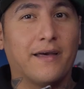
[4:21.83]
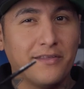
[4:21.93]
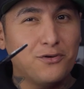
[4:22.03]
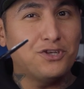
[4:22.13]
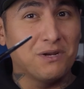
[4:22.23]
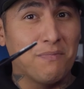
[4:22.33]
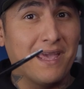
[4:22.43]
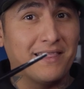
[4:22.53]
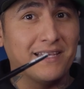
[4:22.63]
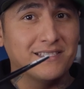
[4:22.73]
I think you should
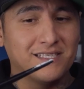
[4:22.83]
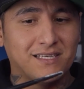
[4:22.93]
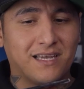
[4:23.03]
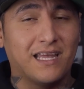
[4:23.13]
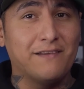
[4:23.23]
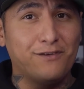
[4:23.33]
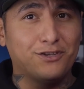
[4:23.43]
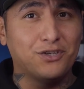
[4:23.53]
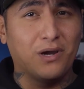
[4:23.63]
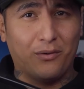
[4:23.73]
make these. And if you
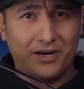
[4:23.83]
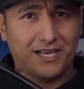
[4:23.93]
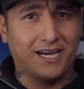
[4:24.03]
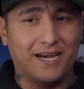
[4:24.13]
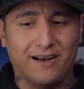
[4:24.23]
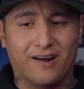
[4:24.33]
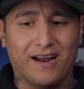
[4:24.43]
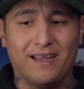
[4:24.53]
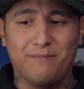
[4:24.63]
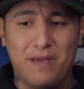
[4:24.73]
do, I want to cut. All
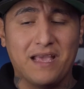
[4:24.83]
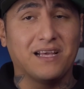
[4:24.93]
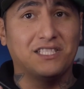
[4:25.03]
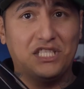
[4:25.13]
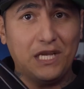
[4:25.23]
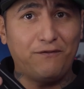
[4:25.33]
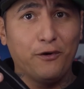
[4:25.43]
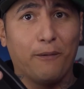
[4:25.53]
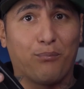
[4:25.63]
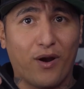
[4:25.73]
right, make a
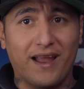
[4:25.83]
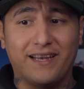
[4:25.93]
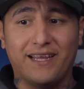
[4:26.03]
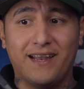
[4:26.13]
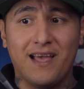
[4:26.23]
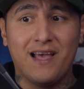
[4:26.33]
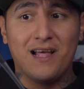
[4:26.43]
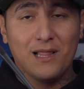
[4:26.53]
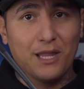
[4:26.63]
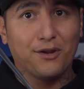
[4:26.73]
Gfuel branded
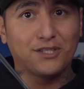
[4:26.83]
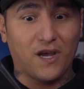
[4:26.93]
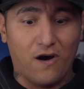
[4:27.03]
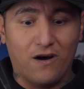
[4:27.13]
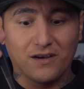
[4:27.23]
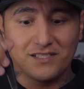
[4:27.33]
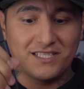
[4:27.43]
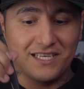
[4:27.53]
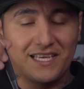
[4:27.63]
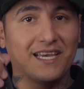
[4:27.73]
little tongs
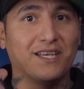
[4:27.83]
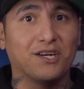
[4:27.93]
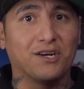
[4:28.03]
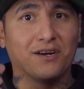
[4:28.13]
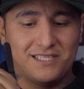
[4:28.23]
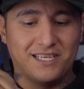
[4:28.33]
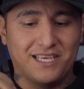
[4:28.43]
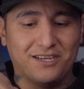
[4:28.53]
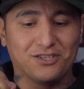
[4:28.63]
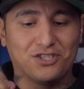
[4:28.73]
to get your
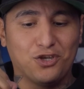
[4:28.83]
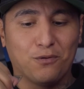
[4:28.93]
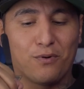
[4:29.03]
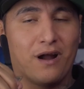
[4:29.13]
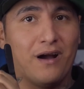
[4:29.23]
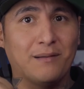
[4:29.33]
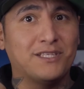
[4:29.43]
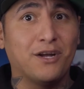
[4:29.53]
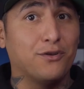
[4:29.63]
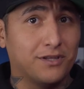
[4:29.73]
scooper out. I'm
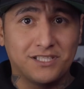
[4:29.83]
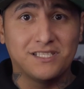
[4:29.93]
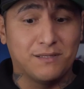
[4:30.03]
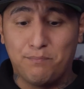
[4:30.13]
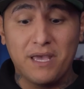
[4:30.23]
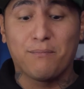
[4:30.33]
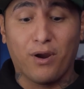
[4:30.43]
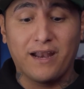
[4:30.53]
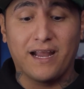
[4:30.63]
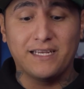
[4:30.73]
telling you, this is a big
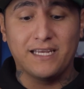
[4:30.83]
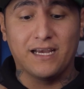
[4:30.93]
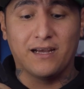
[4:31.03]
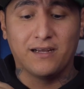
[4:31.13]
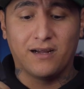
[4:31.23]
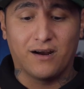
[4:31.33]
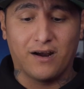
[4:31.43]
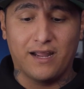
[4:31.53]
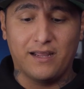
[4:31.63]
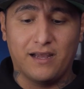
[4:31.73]
brain idea. All
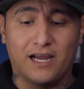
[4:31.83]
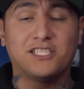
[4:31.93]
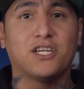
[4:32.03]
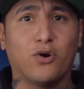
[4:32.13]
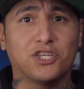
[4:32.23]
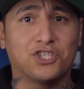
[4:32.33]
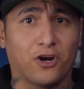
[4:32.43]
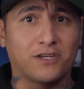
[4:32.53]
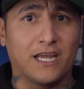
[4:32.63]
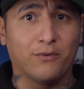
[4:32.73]
right, I should go on
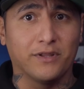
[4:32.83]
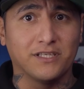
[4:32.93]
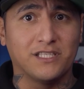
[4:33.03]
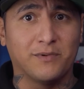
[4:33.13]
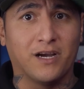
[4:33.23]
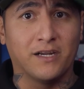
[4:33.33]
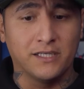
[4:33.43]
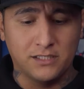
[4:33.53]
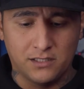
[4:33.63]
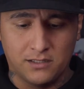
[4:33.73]
Shark Tank with this, to be
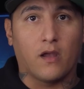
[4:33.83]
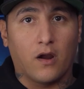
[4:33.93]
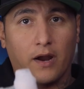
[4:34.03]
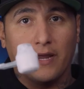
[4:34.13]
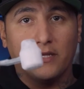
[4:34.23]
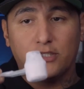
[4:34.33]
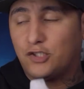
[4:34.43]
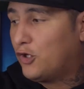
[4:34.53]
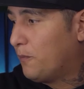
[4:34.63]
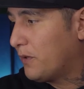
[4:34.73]
honest. All right,
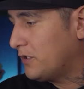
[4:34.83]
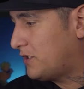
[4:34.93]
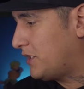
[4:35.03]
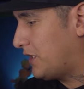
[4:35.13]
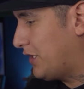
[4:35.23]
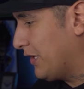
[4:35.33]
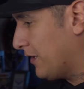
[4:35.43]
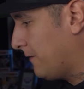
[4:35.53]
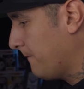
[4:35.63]
scooper secured.